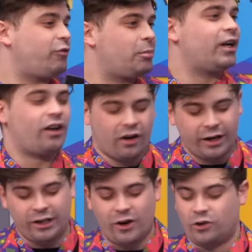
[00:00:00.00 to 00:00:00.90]
everybody
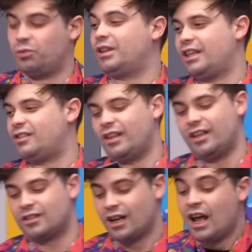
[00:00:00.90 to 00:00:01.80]
already knows what this
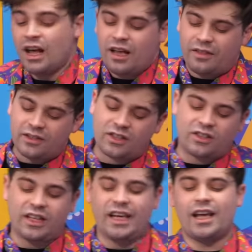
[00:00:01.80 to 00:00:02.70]
is. This
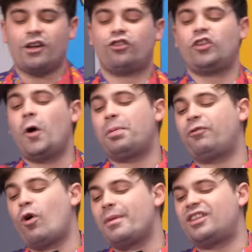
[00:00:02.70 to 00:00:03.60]
is the show
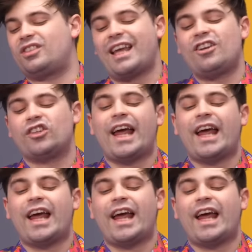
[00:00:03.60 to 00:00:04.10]
performance stage